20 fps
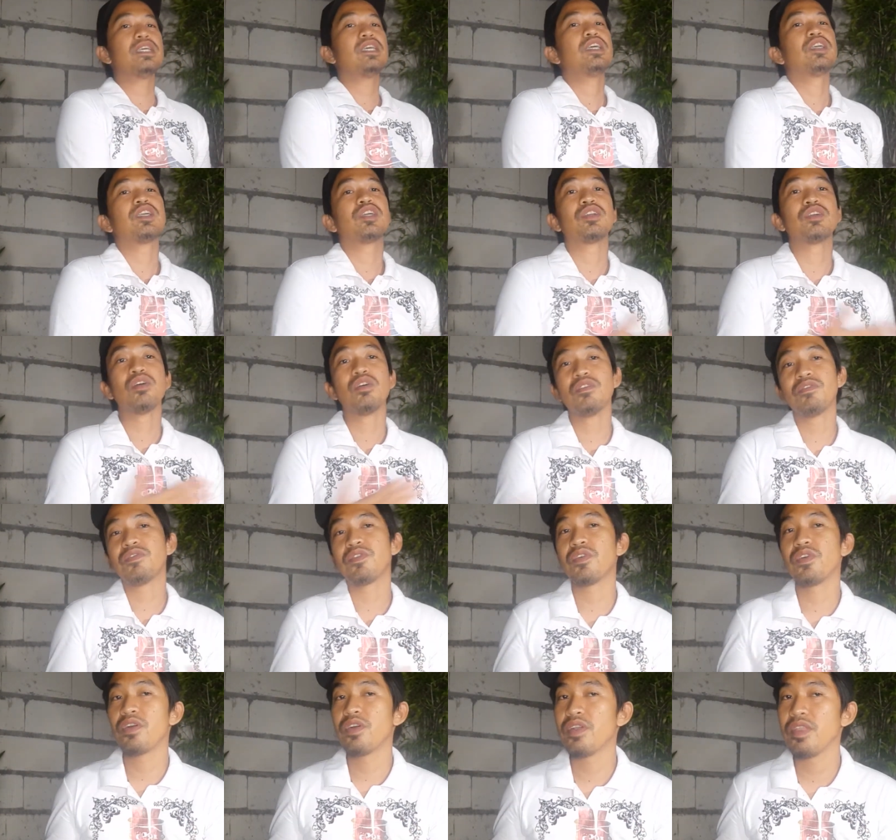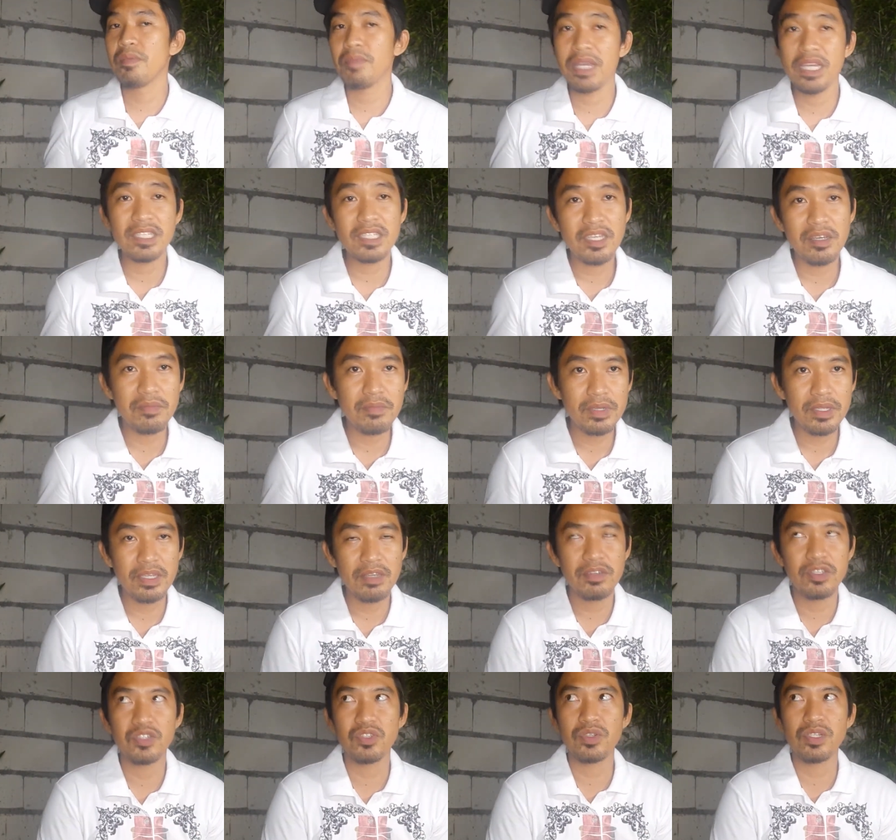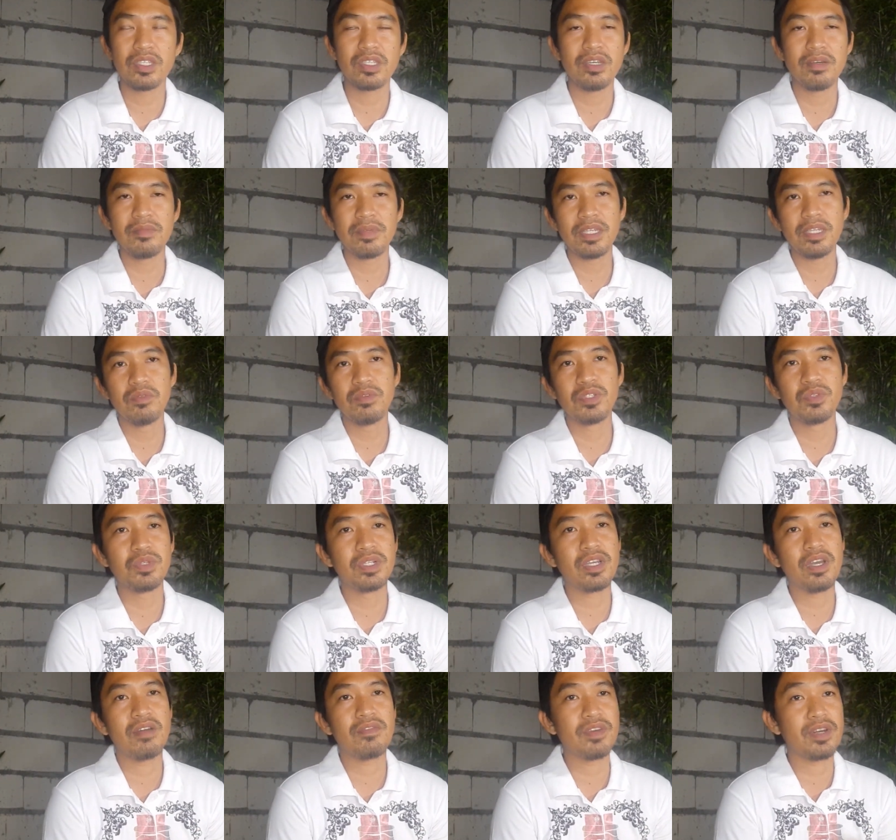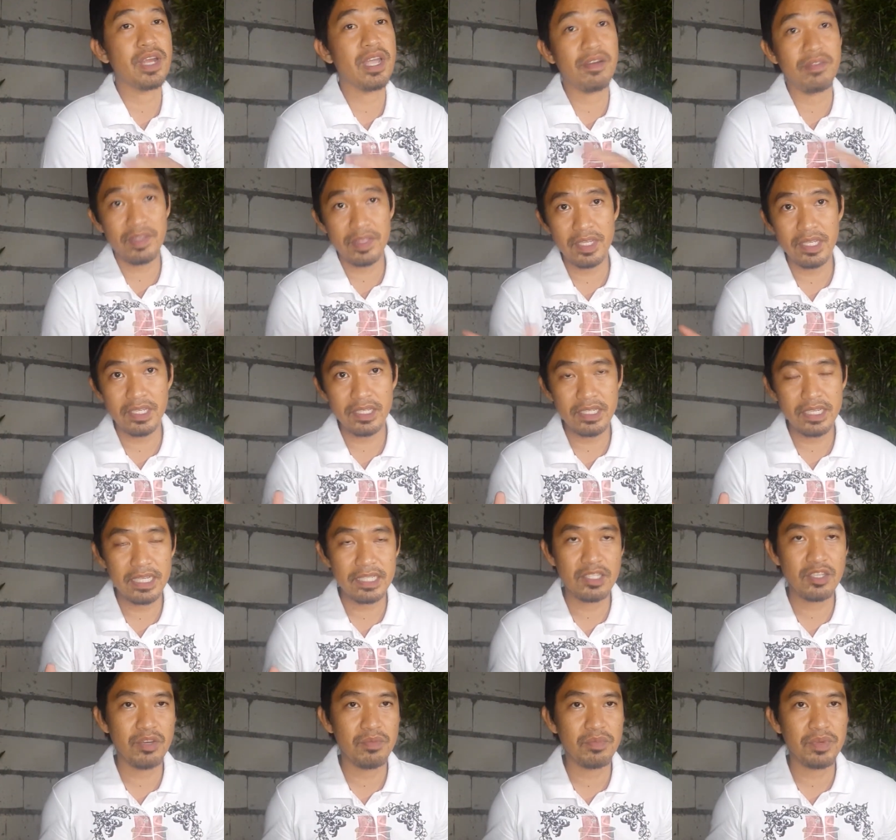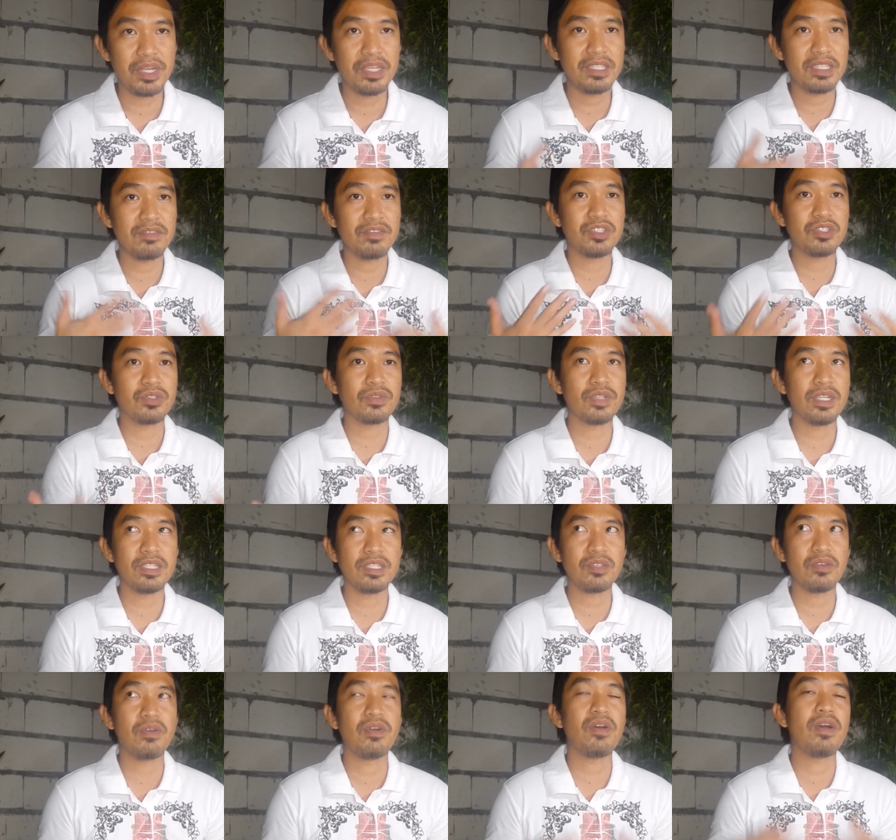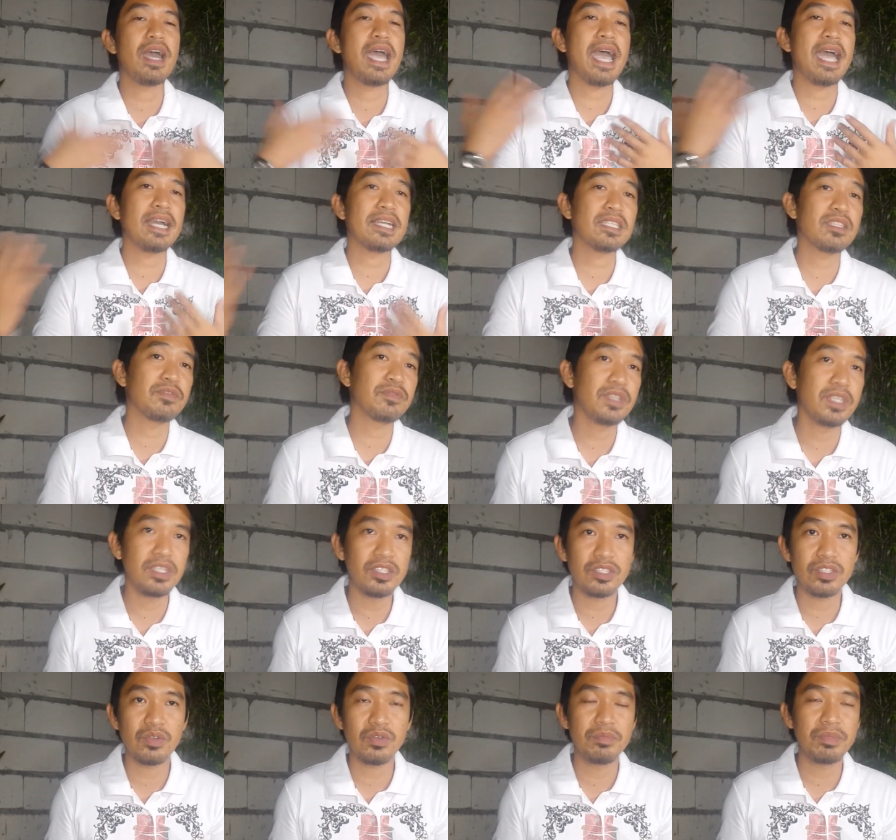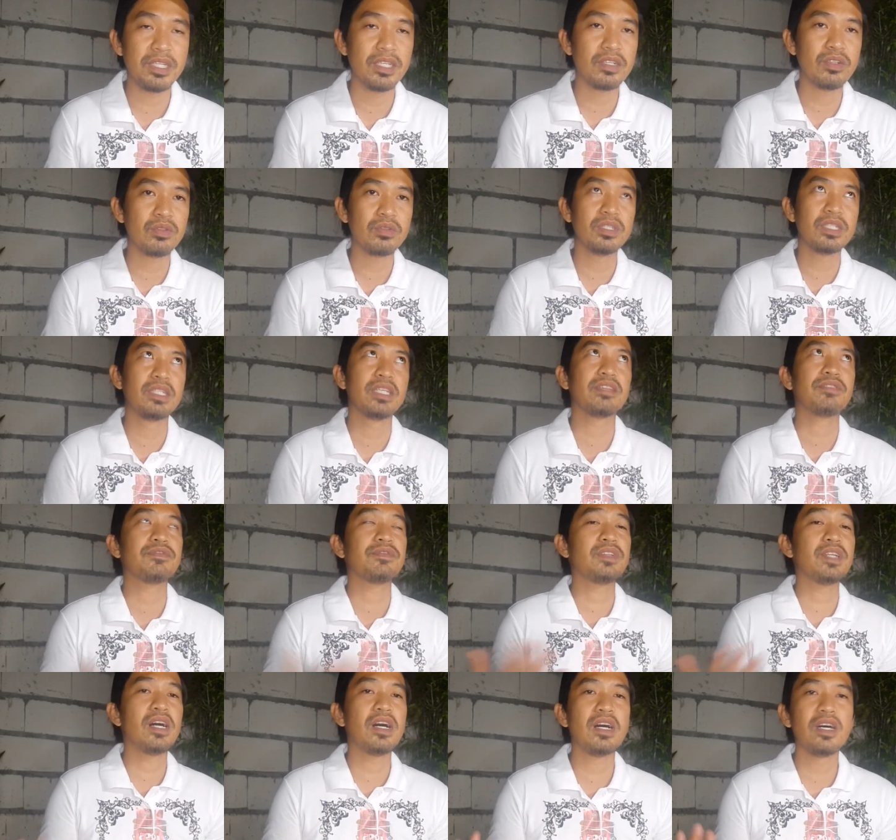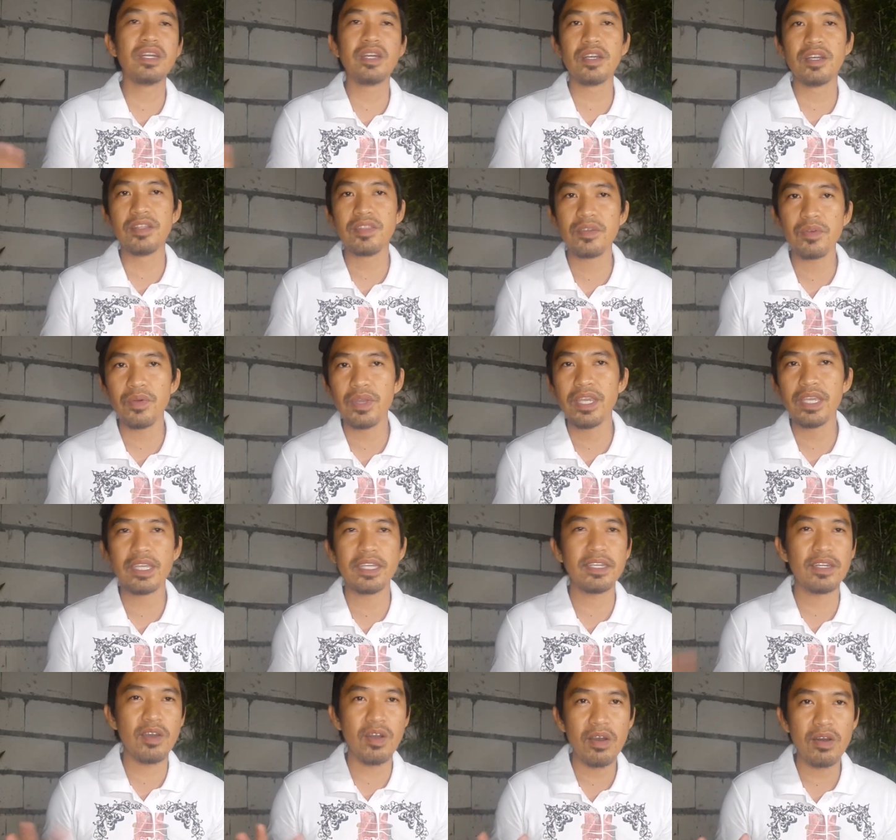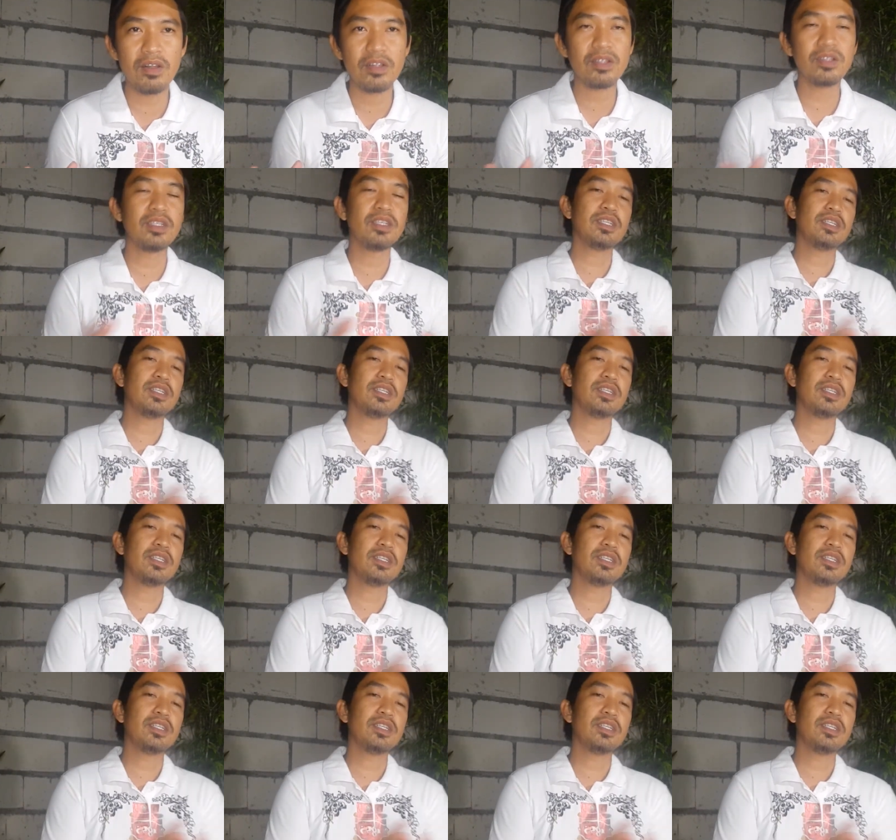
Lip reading: you can go for the best insurance company, which will cover everything. That's comprehensive insurance. So acts of nature will be included, like flood, earthquake, and all.